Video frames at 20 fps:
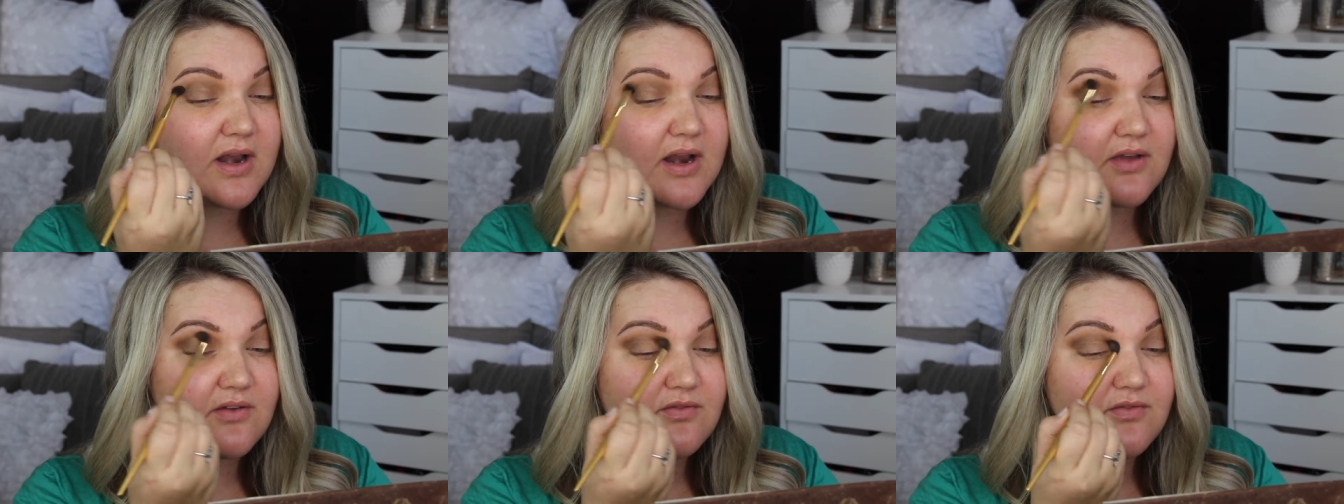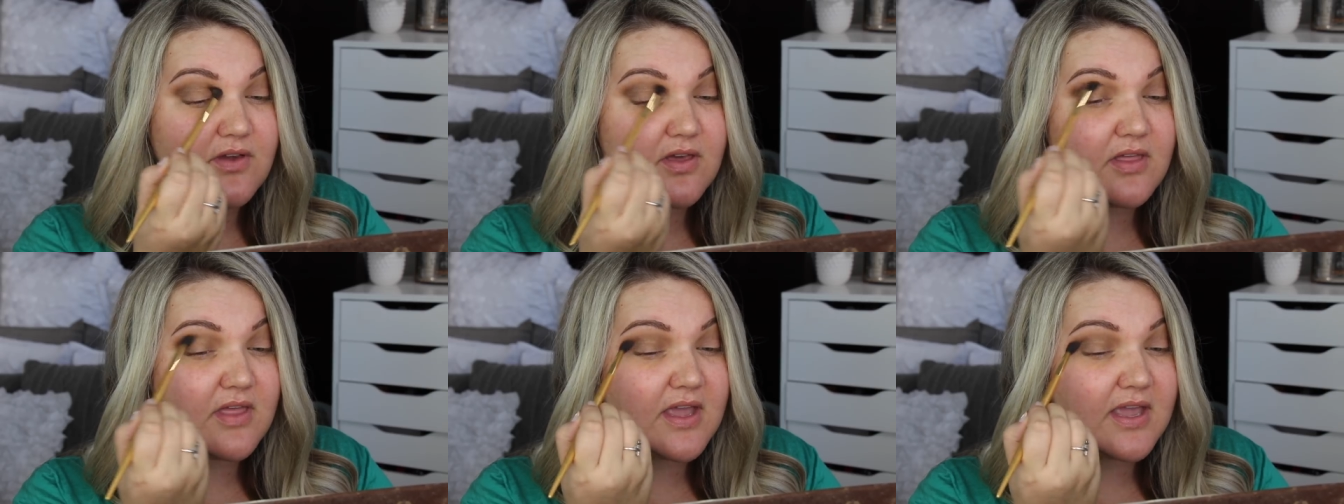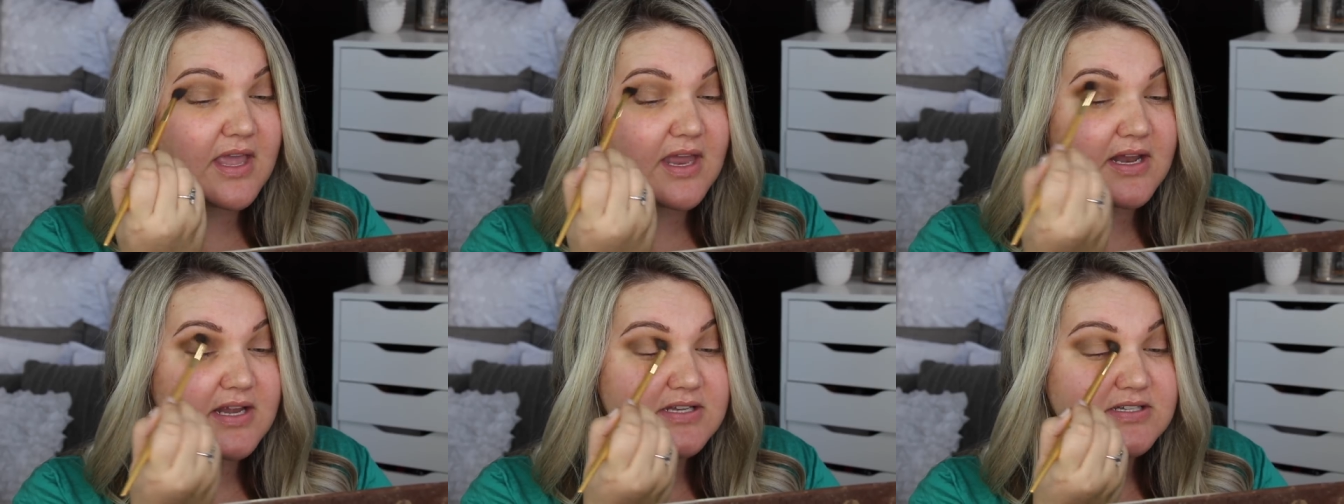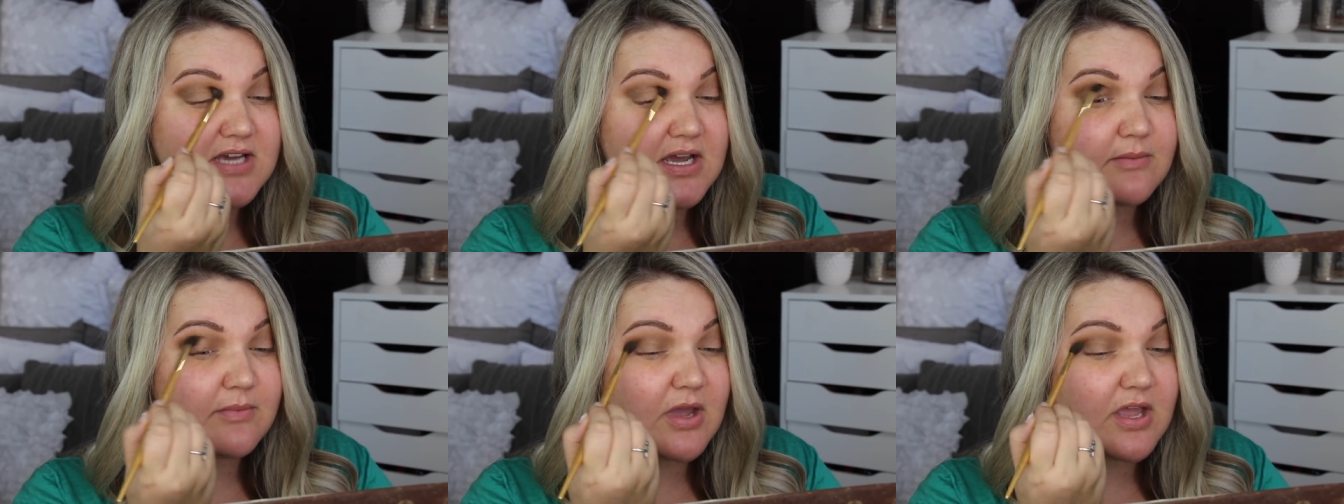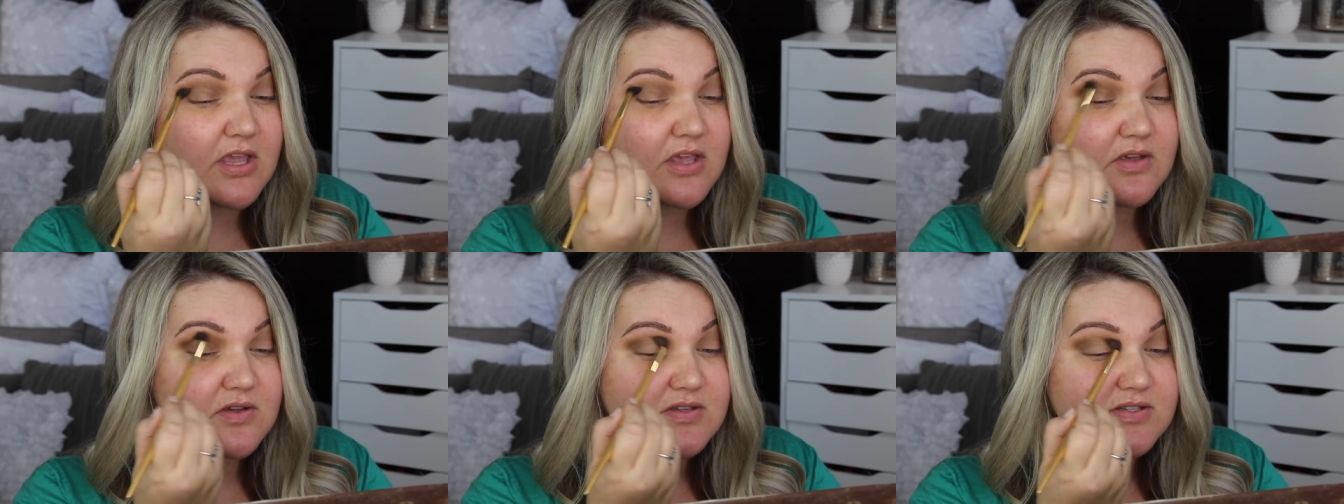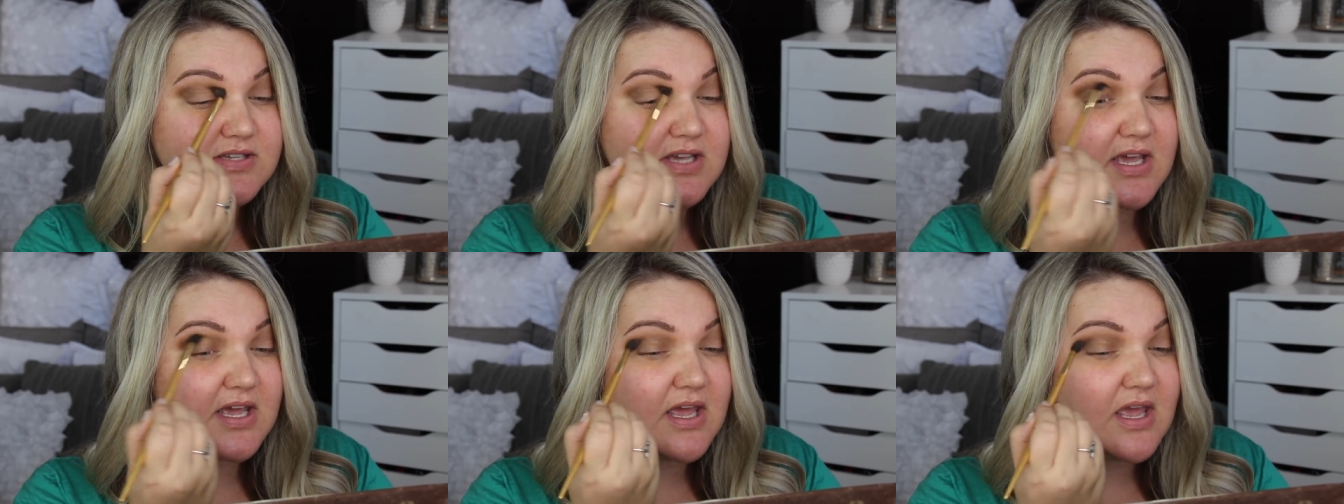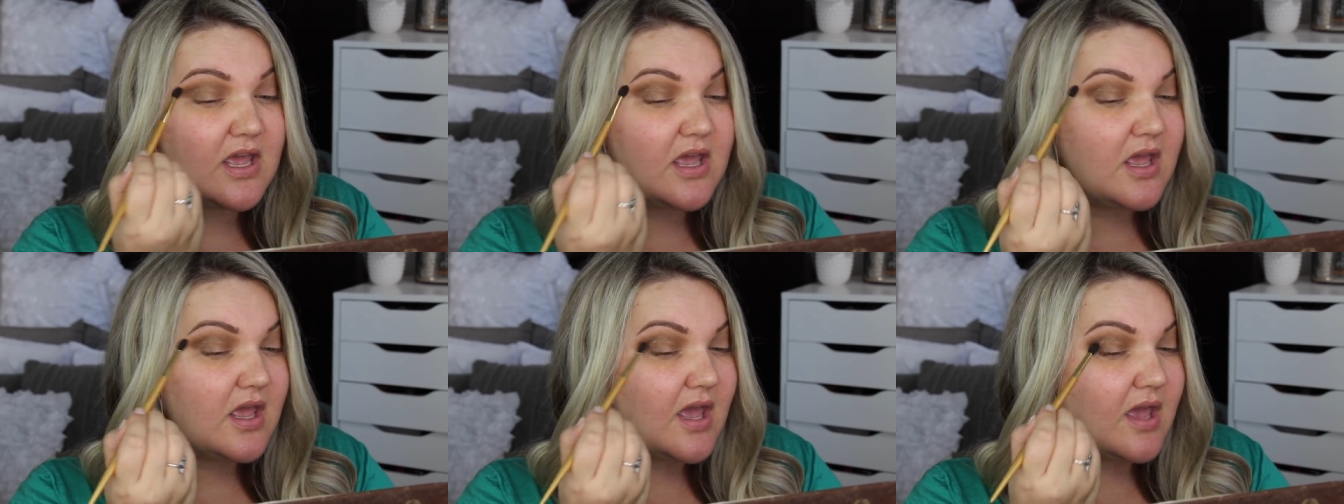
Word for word: and I feel like anytime I use it